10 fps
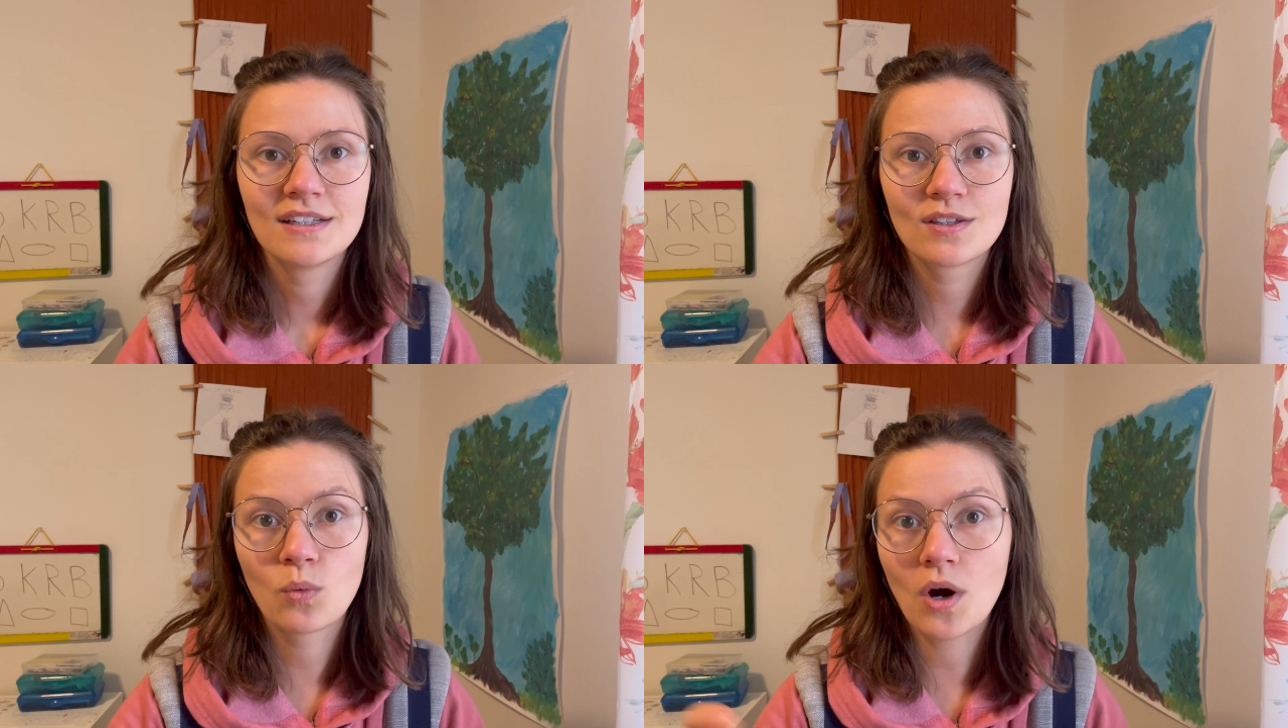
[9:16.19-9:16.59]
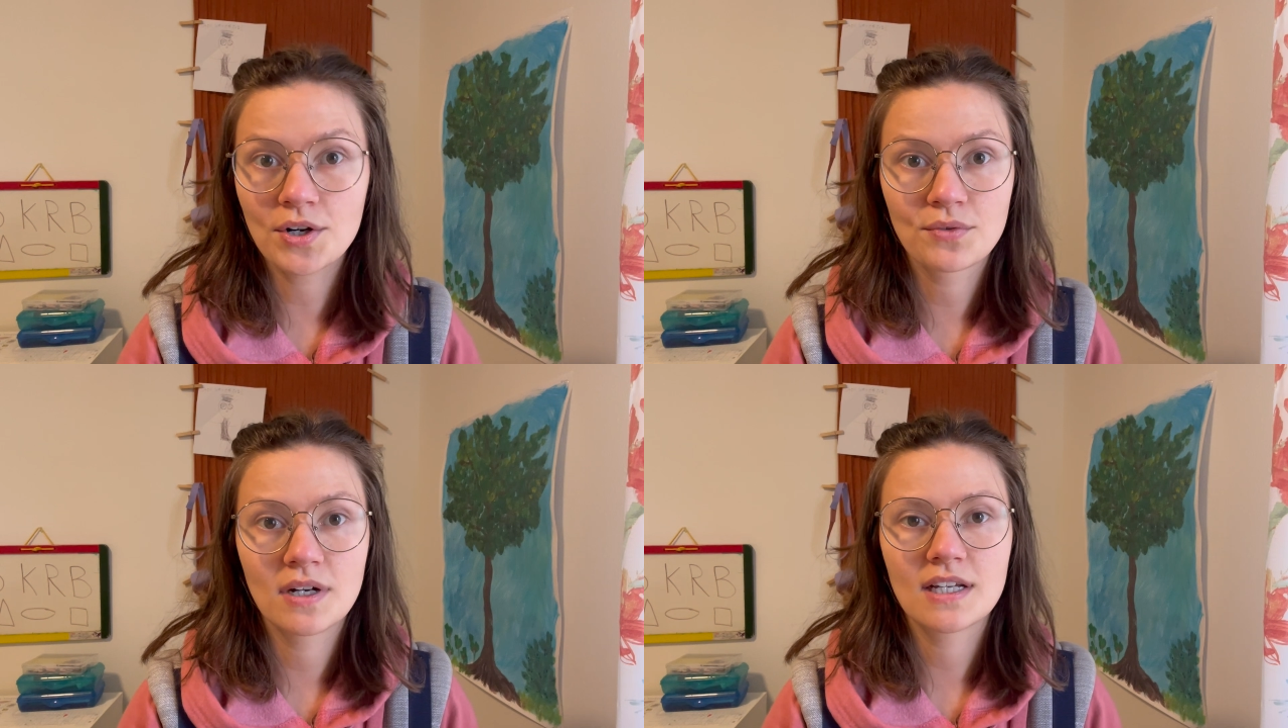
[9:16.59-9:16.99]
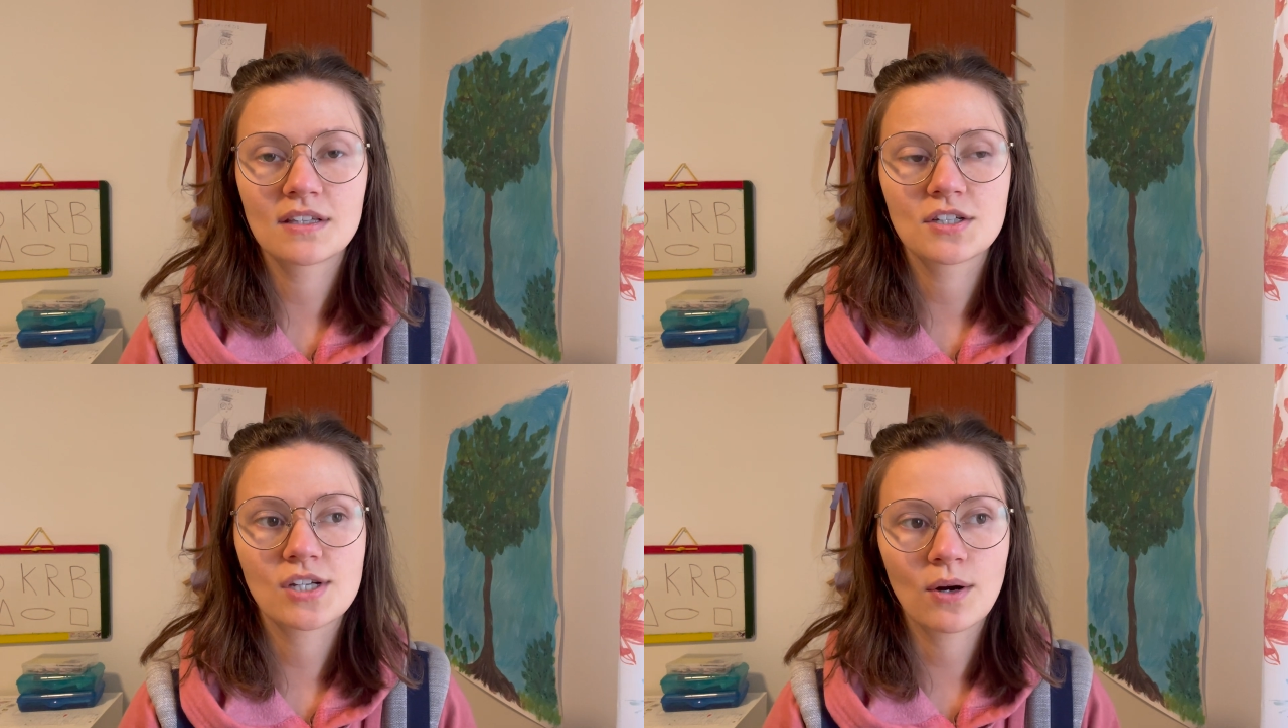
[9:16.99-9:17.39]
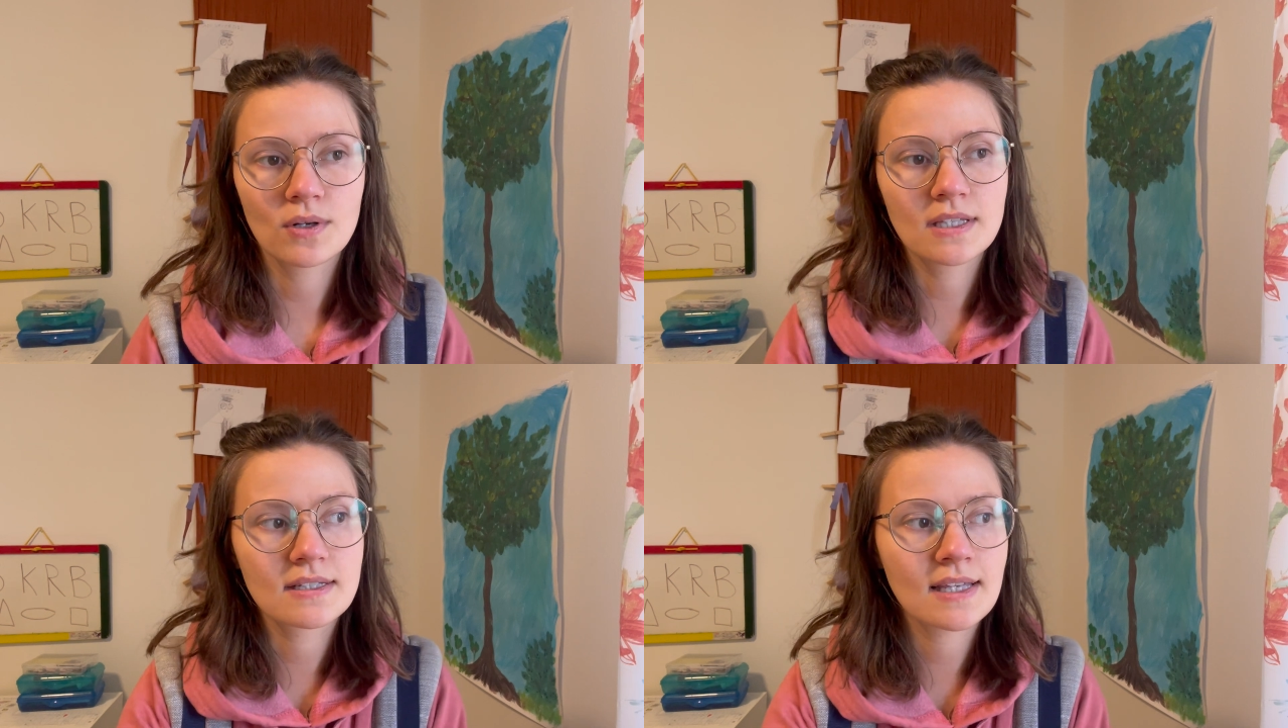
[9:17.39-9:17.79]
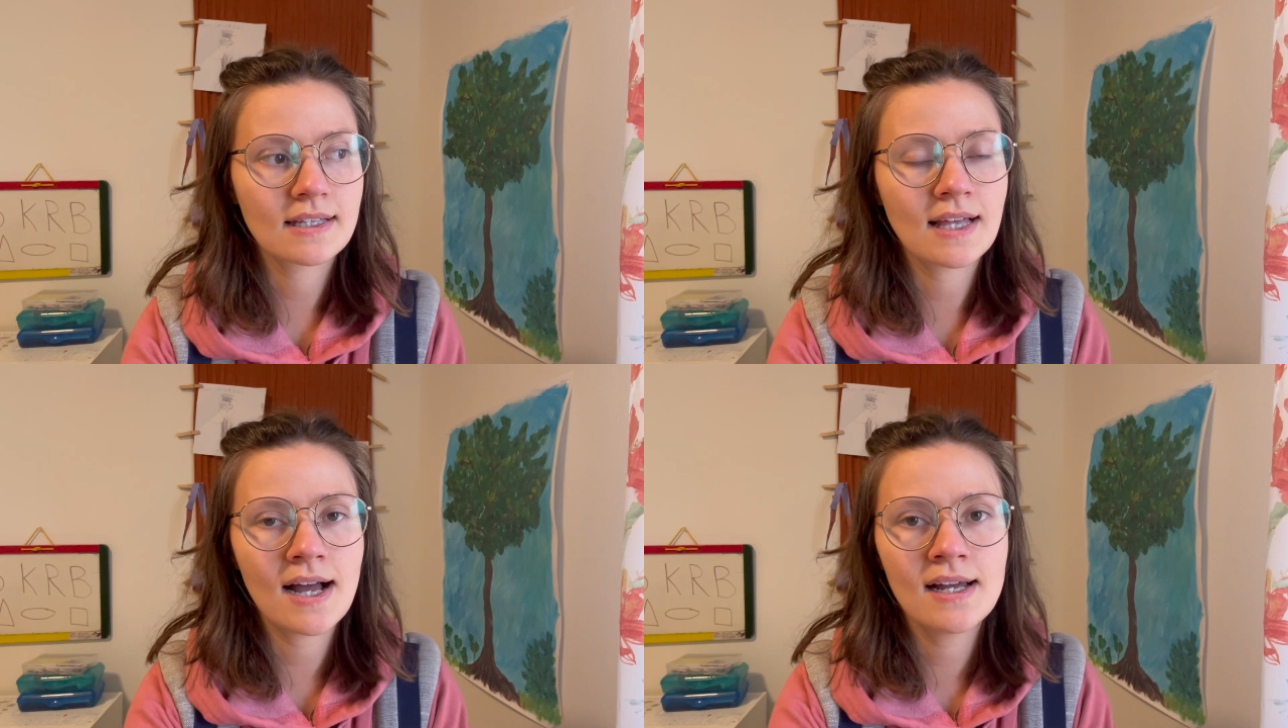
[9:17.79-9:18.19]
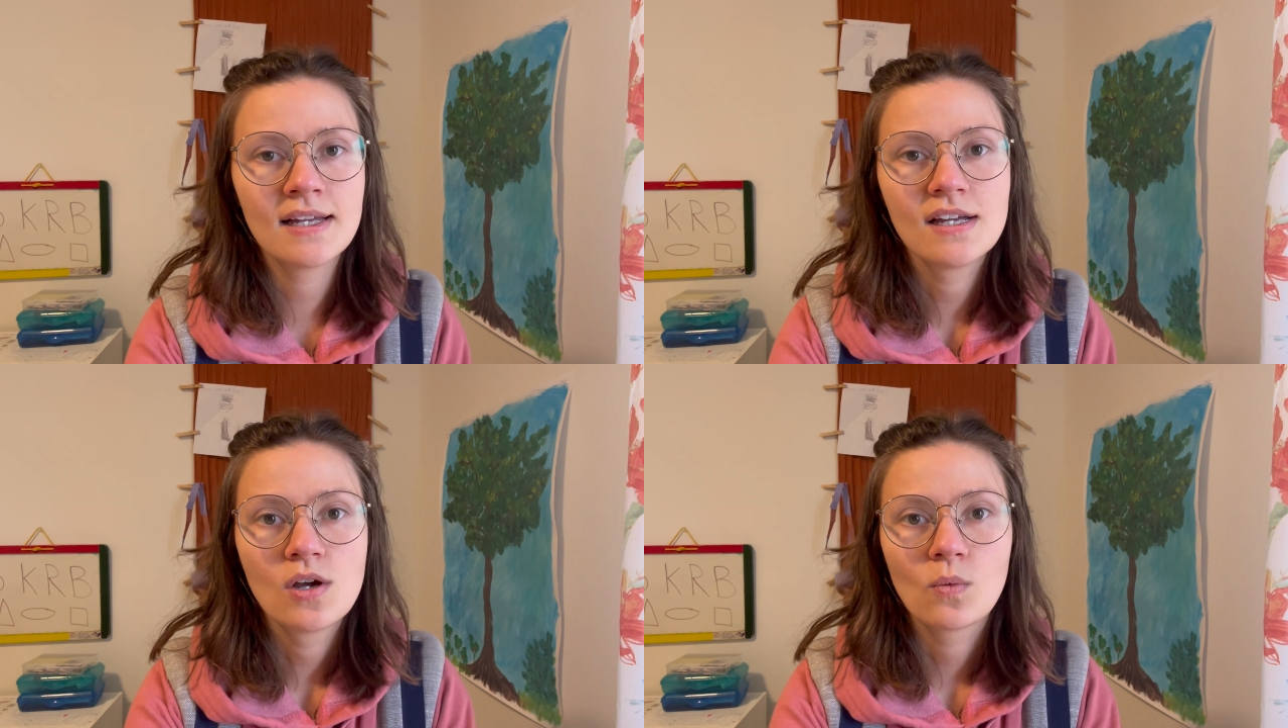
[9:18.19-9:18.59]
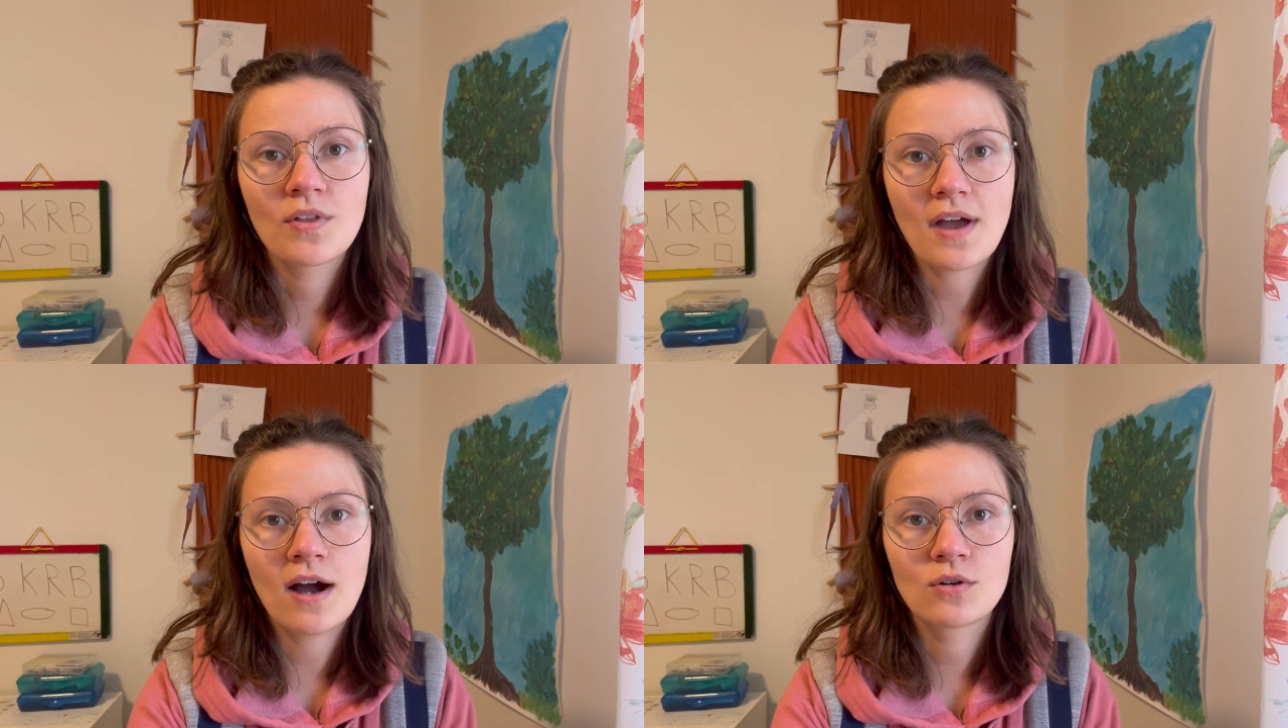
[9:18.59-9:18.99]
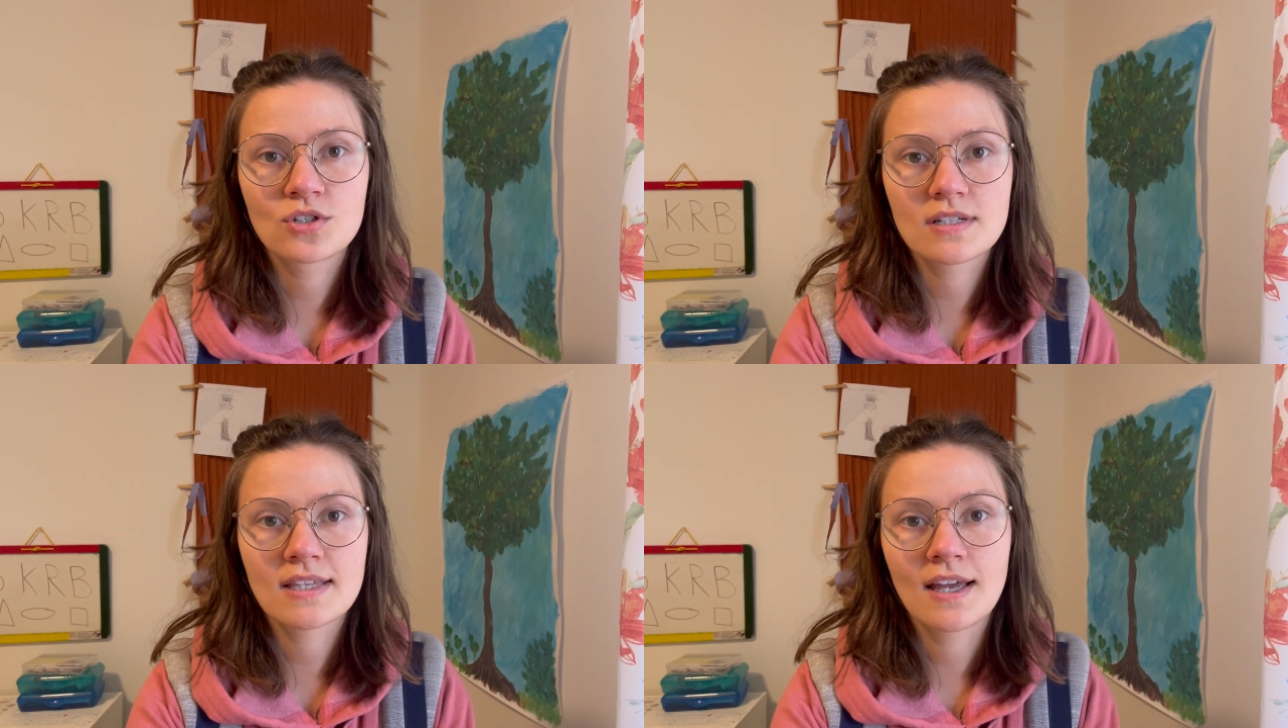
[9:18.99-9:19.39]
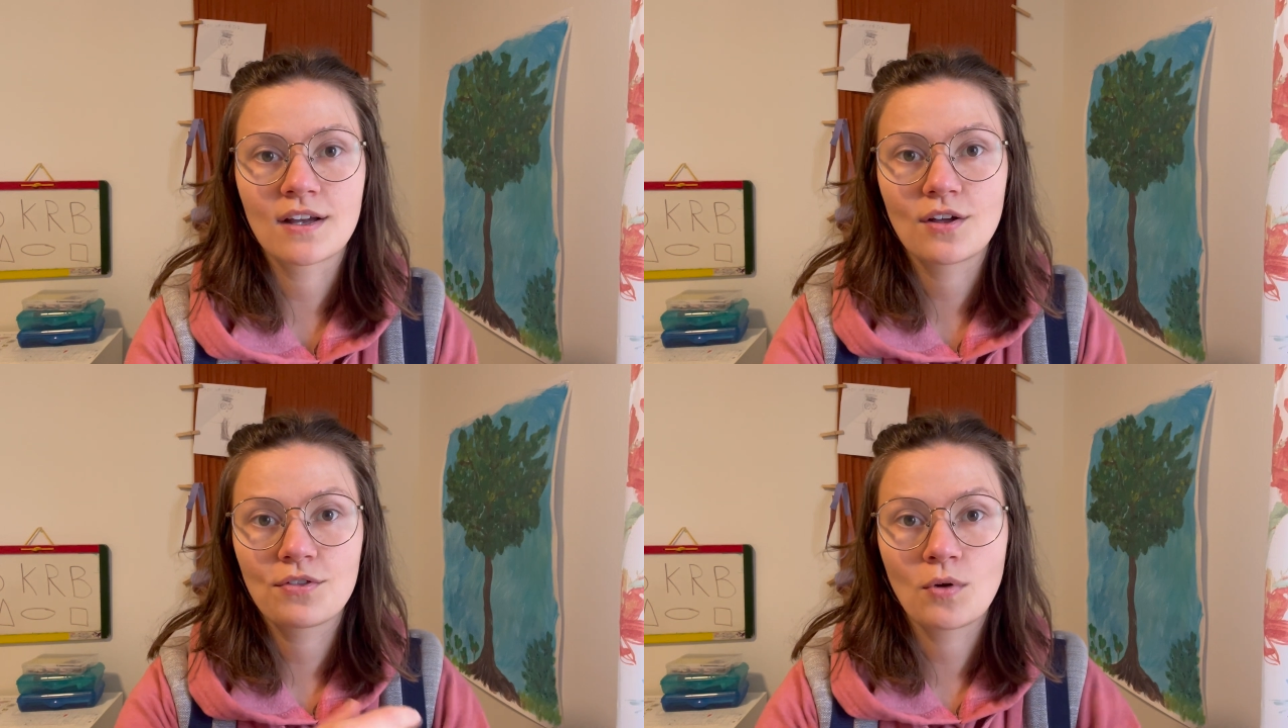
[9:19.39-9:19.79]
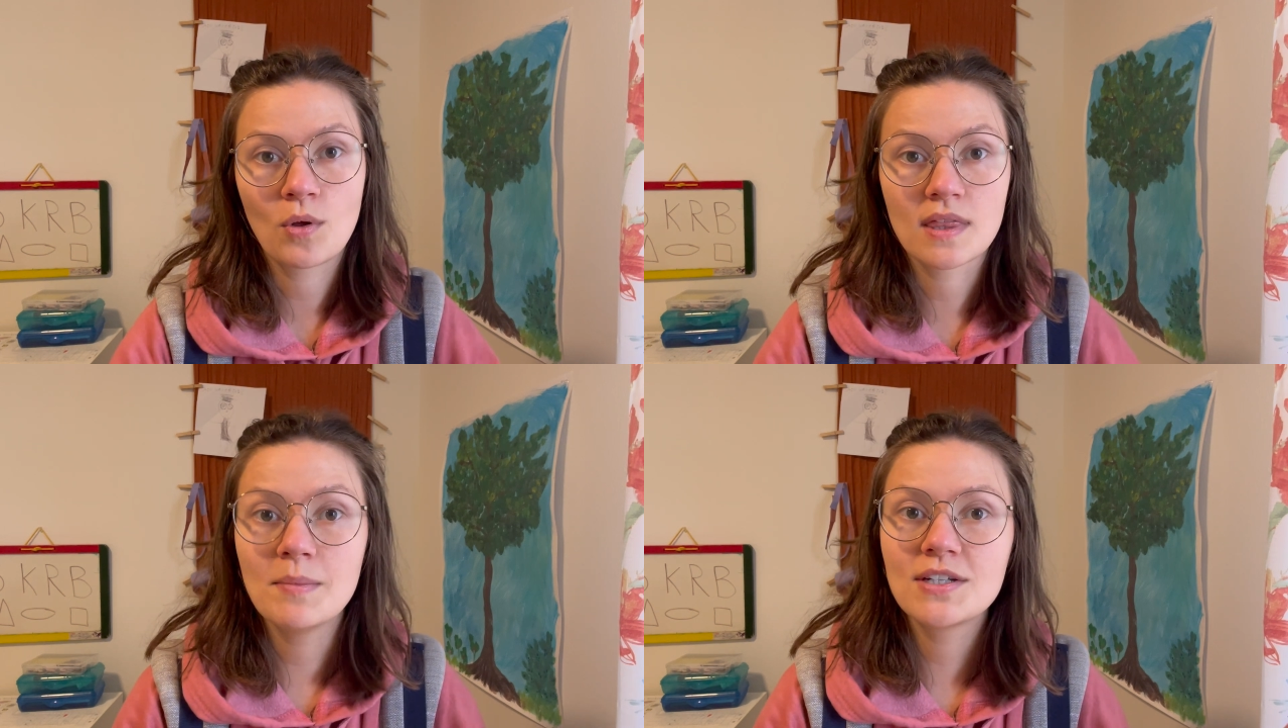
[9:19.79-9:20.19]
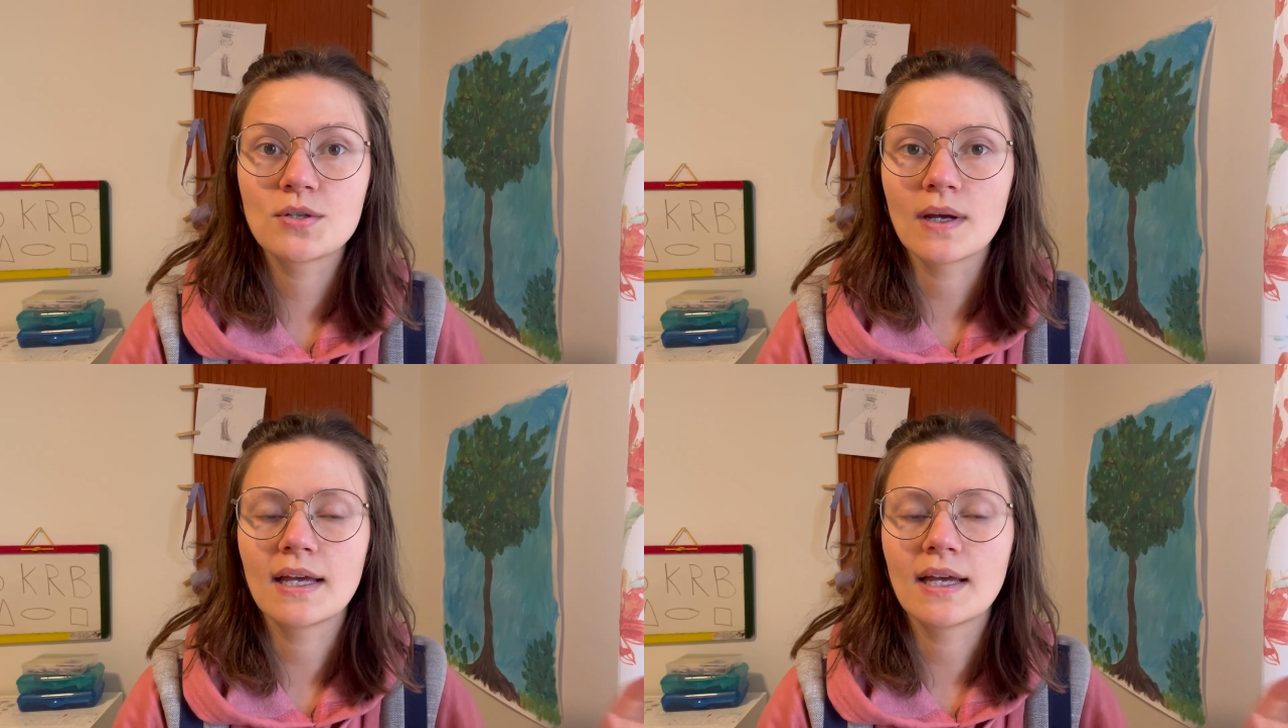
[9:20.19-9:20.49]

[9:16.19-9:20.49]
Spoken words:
the water running in the shower, things like that, without just like throwing them into it.